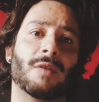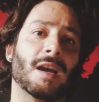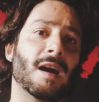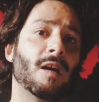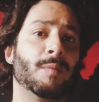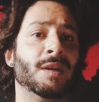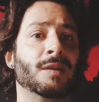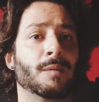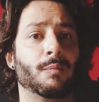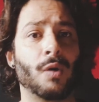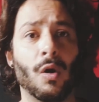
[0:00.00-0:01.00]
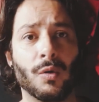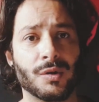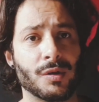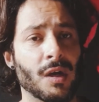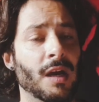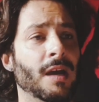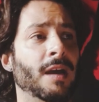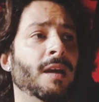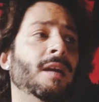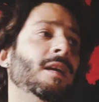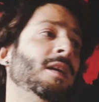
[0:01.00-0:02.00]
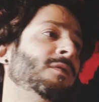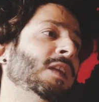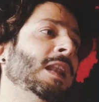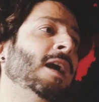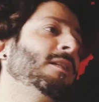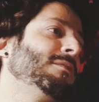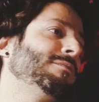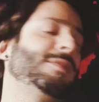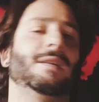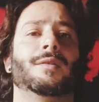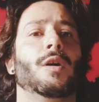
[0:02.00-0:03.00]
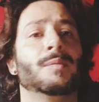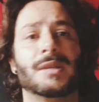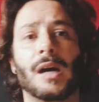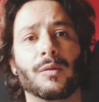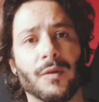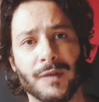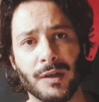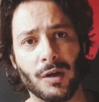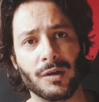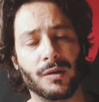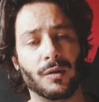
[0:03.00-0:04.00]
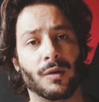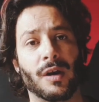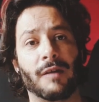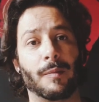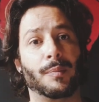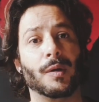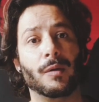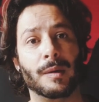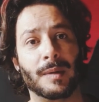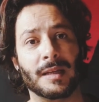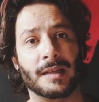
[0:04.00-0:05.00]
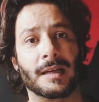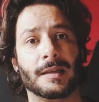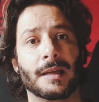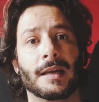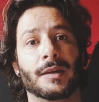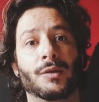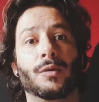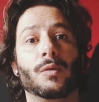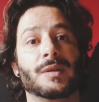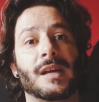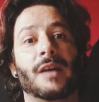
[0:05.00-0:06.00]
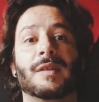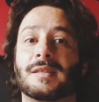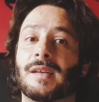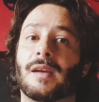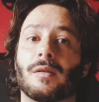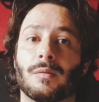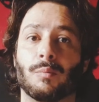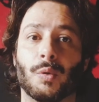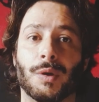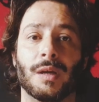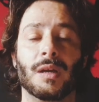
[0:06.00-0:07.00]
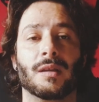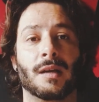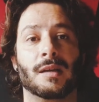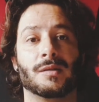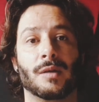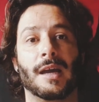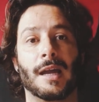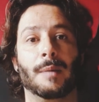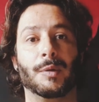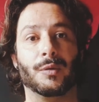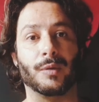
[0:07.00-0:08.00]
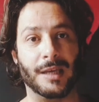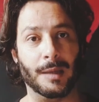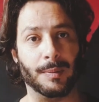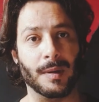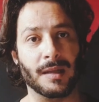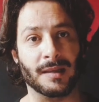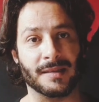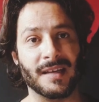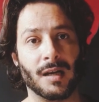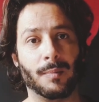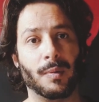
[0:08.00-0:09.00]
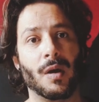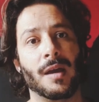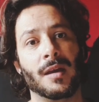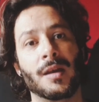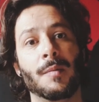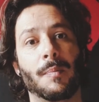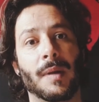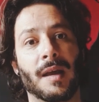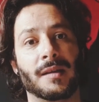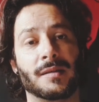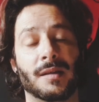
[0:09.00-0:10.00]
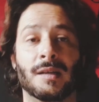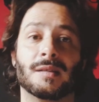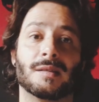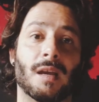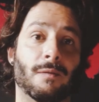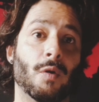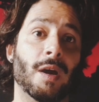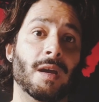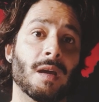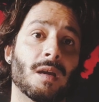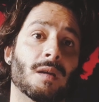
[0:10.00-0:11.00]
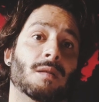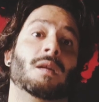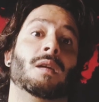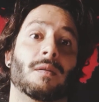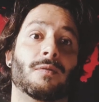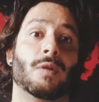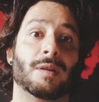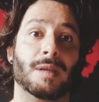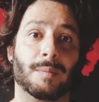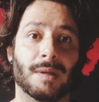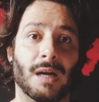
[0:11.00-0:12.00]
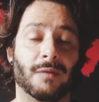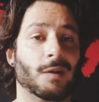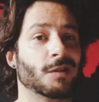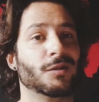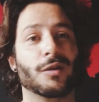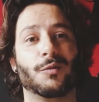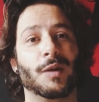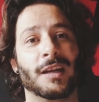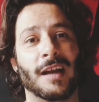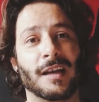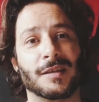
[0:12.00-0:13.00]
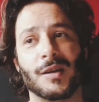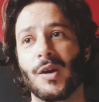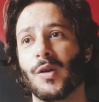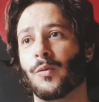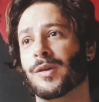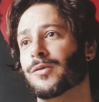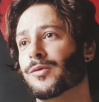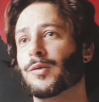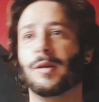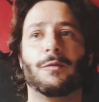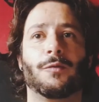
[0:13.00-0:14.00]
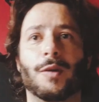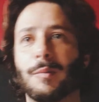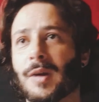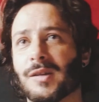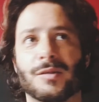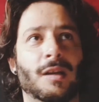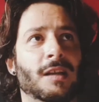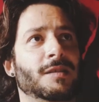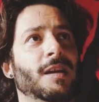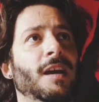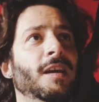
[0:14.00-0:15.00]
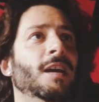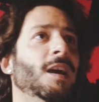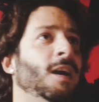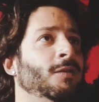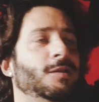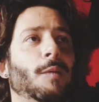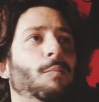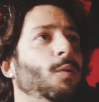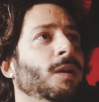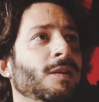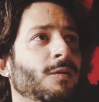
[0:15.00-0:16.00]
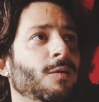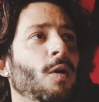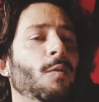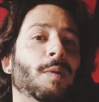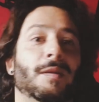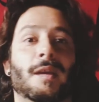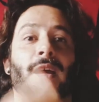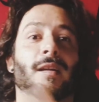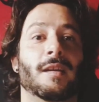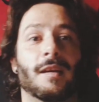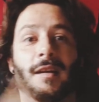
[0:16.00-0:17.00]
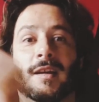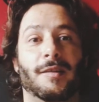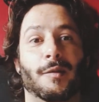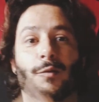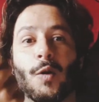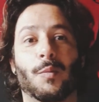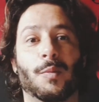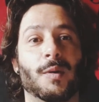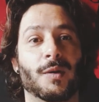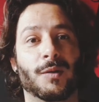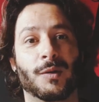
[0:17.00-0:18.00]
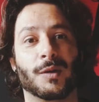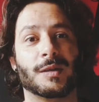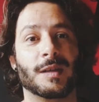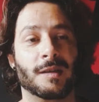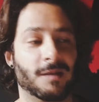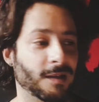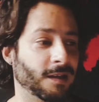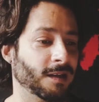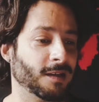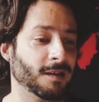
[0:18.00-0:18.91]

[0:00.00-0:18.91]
a carabine that breaks, uh, if the line comes out of the knot, or you have a problem like that, you always have a second buoy that is gonna help you to keep the setup in place in a safe way uh, for a deep dive. It's not really nice when you're doing free immersion, let's say, and you start pulling the rope, and then uh, the rope doesn't, uh,